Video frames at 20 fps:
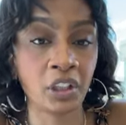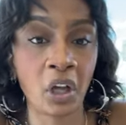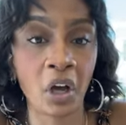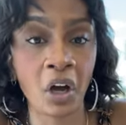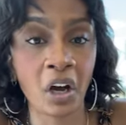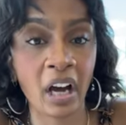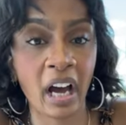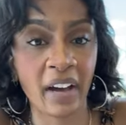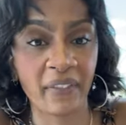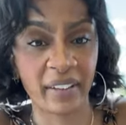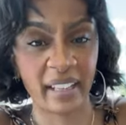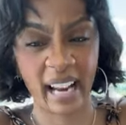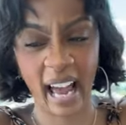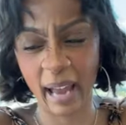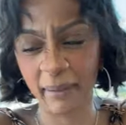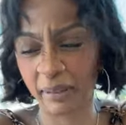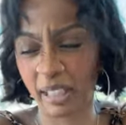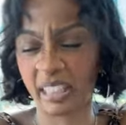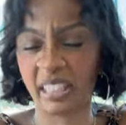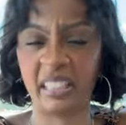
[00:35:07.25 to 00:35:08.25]
log off and
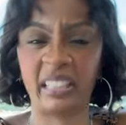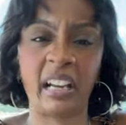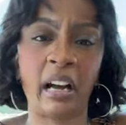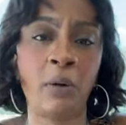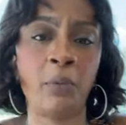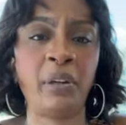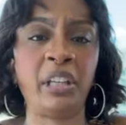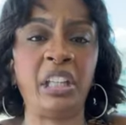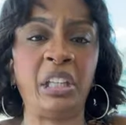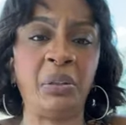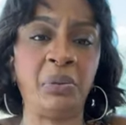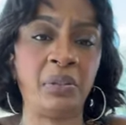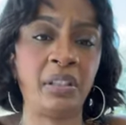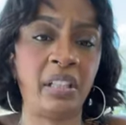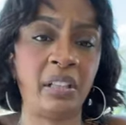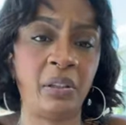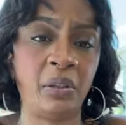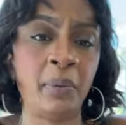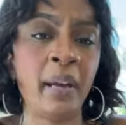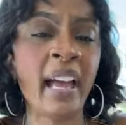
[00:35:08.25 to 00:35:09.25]
I'm just done with
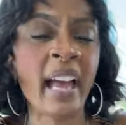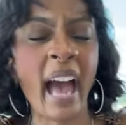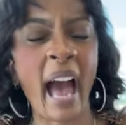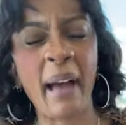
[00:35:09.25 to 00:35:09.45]
YouTube.